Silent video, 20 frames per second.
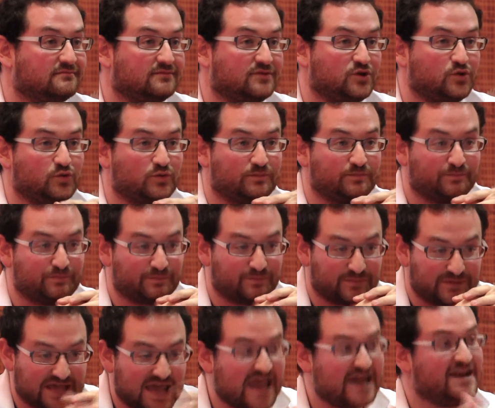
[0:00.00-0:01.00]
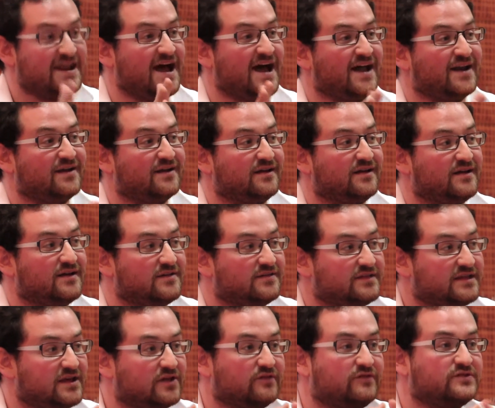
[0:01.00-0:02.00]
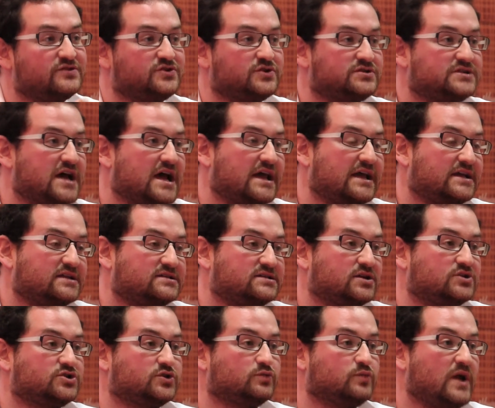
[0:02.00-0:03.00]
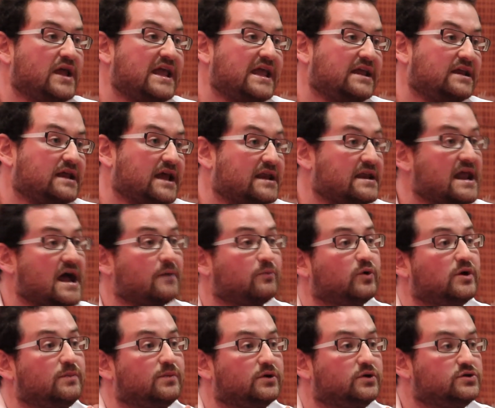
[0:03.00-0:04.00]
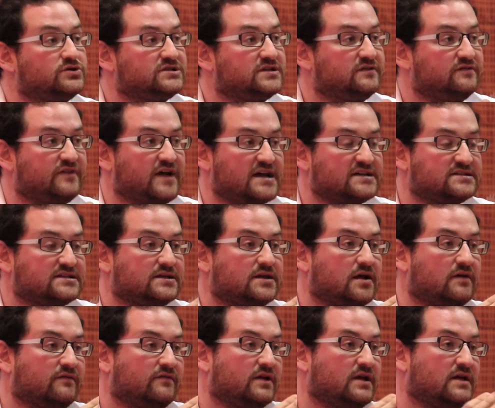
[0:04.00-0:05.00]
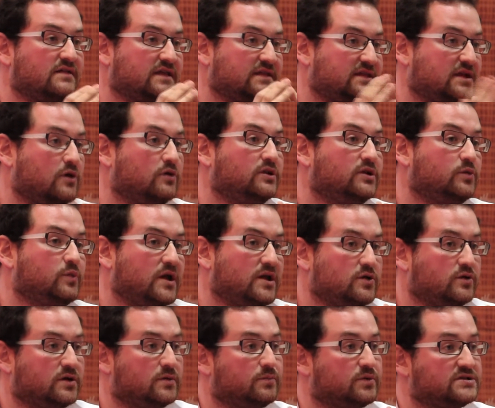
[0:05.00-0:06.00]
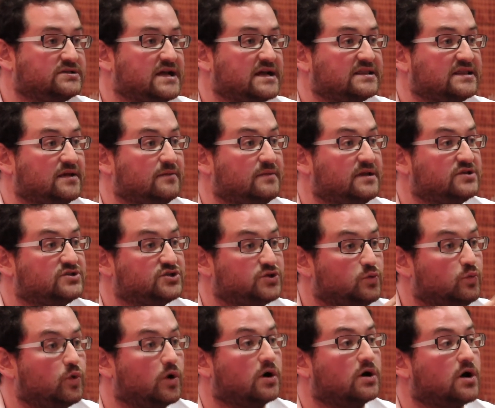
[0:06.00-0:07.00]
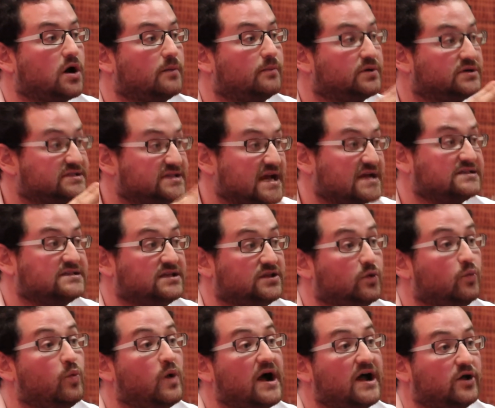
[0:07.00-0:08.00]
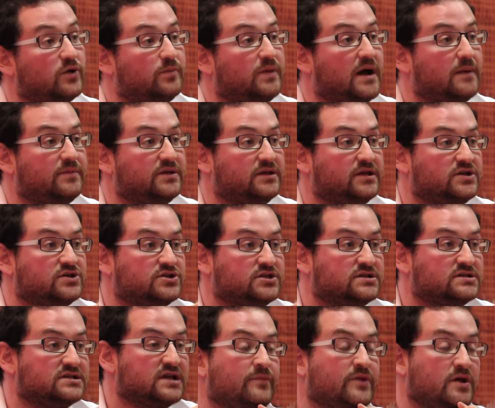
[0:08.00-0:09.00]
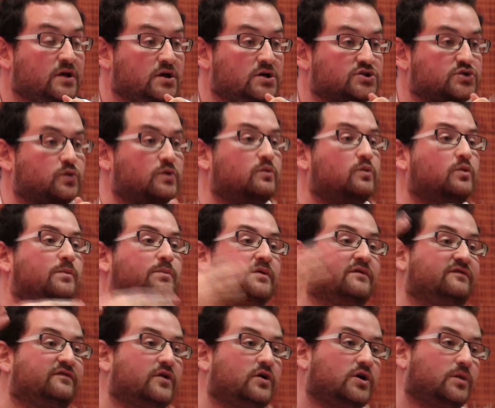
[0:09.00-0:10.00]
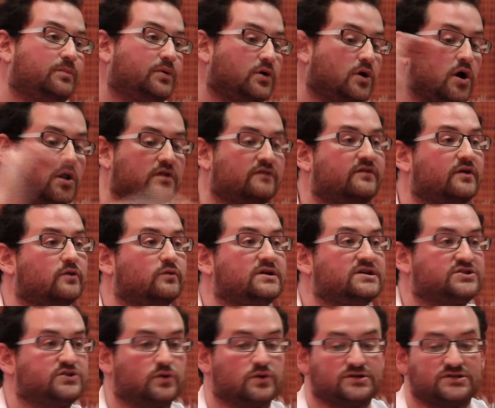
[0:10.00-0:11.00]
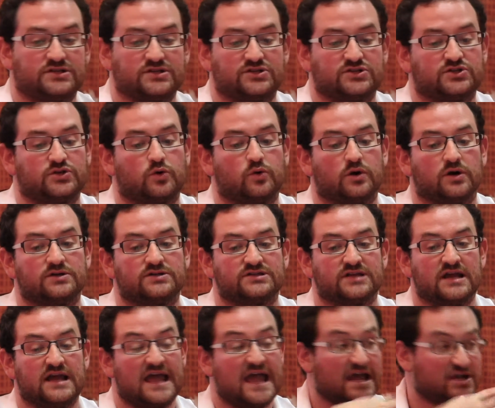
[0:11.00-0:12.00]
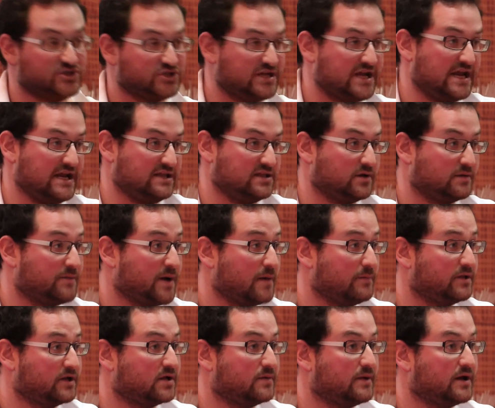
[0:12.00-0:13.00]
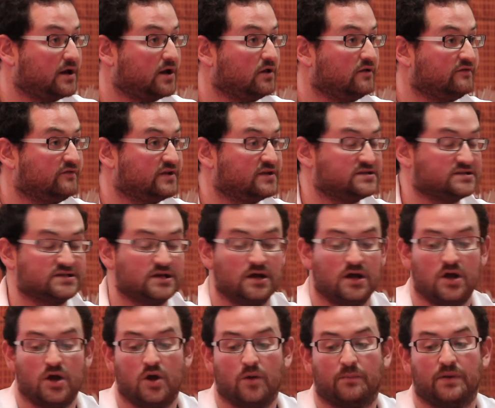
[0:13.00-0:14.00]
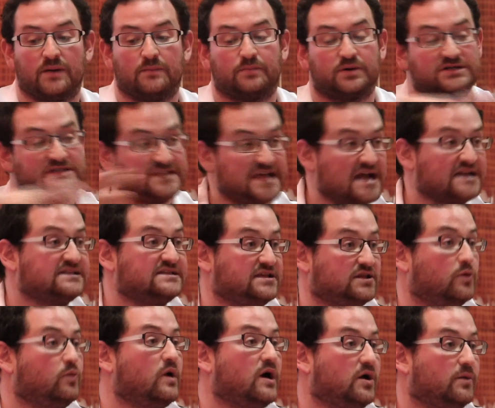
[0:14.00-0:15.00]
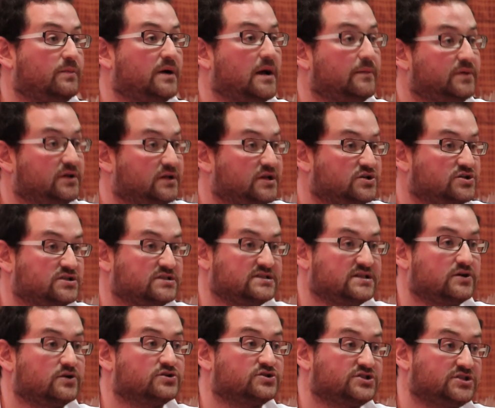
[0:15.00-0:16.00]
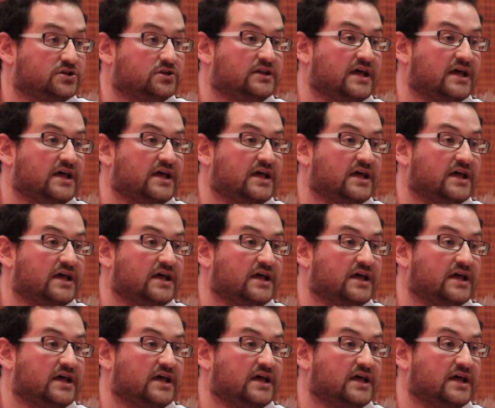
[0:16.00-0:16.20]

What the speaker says: You cannot. The elephants are dying at such a rate and not reproducing fast enough that the only way you can protect them is to work on protecting the wild populations. So we would prefer to put all of our resources towards educating the public about elephants, but protecting the wild populations that are still